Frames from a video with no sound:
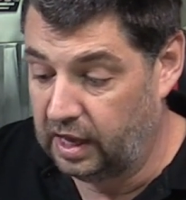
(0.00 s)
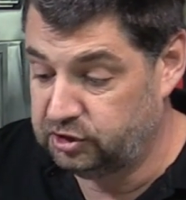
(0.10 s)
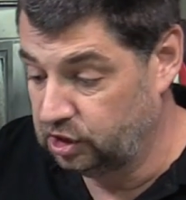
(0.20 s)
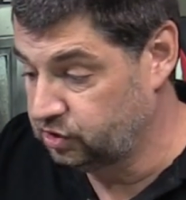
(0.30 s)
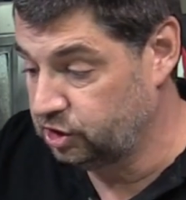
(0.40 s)

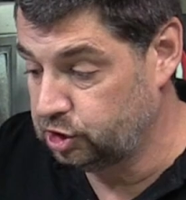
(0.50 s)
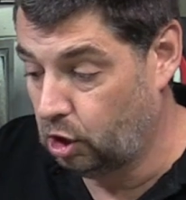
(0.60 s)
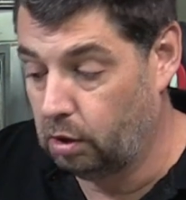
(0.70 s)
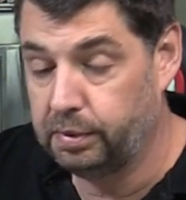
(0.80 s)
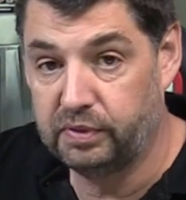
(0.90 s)
just the
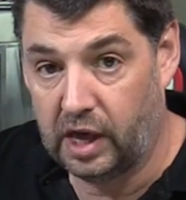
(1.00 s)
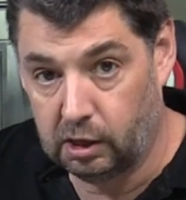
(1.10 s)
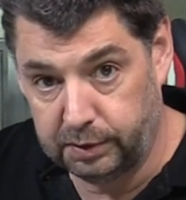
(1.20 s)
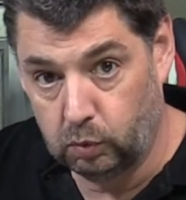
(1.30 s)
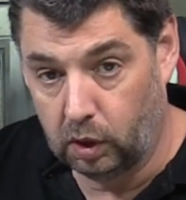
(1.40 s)
top.
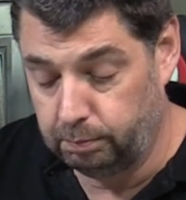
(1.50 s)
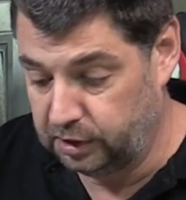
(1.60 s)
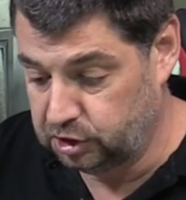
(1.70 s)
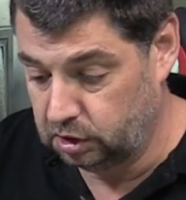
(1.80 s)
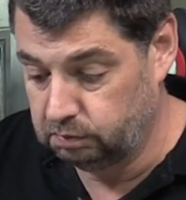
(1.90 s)
That'll be one
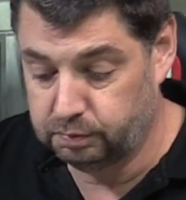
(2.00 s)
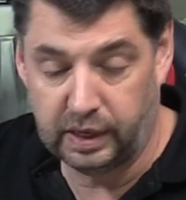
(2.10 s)
mission.